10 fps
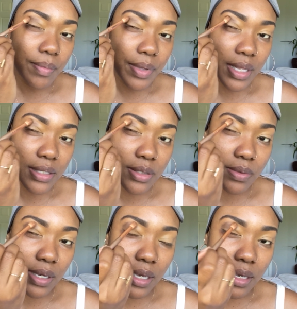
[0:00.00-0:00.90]
but that's
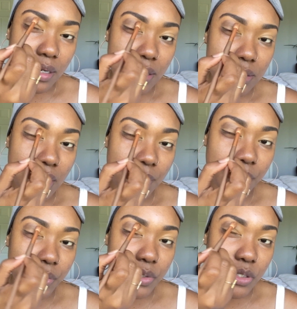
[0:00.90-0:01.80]
okay because I'm
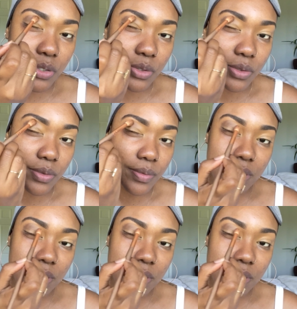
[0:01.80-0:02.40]
going to